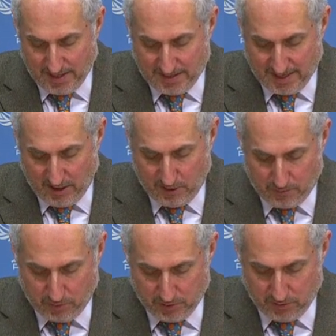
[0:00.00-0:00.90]
It
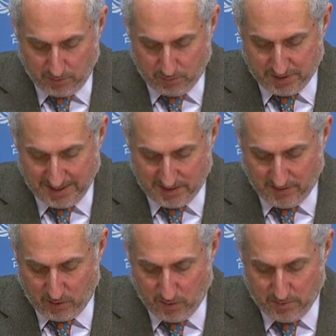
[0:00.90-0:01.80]
carried personal
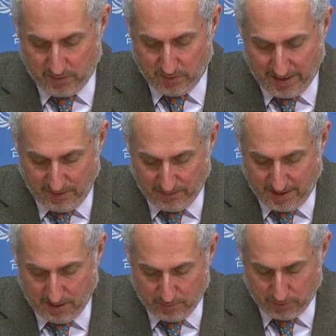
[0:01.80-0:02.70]
protective equipment for
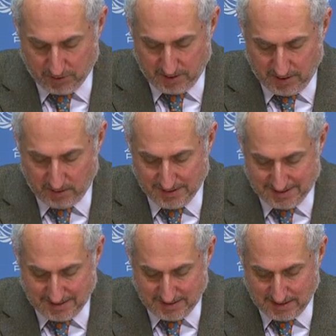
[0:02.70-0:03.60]
healthcare personnel,
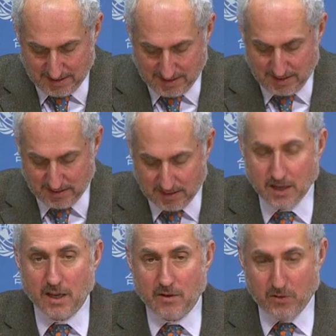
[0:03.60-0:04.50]
assistance kit
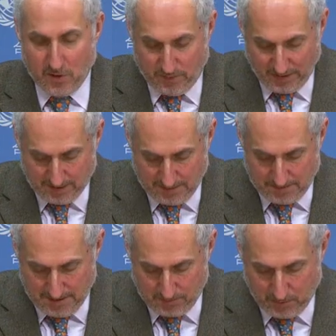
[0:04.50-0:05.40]
for
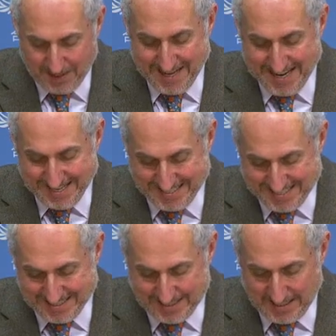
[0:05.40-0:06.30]
infected people, and
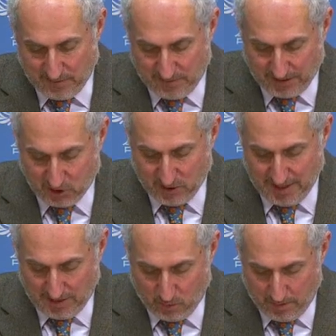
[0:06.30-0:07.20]

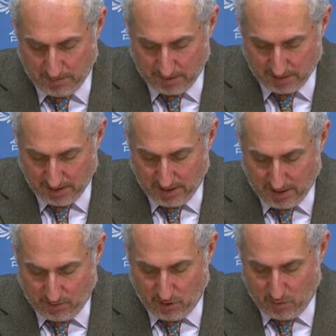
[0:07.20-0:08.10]
disinfection equipment.
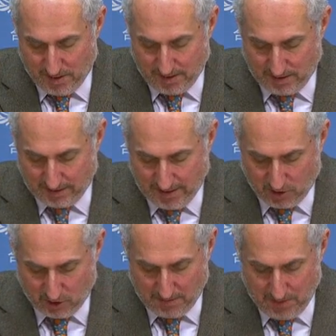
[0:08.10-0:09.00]
The UN
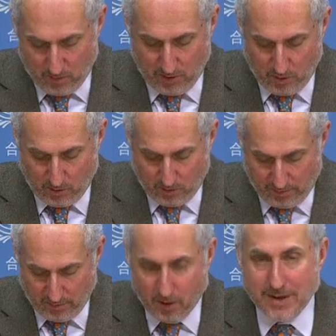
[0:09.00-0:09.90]
delegation met with local
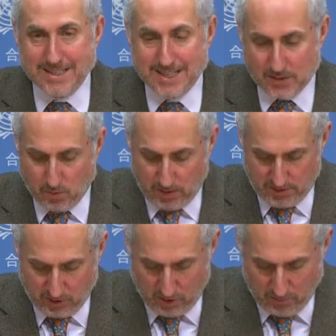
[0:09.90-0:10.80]
authorities as
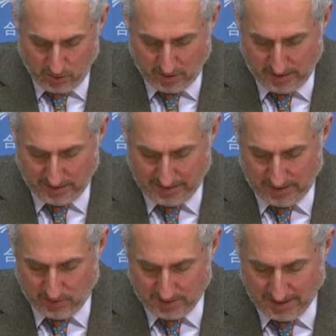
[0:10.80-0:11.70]
well as community
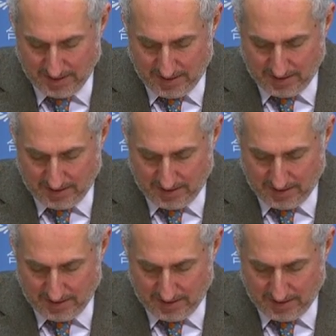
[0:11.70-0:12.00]
leaders.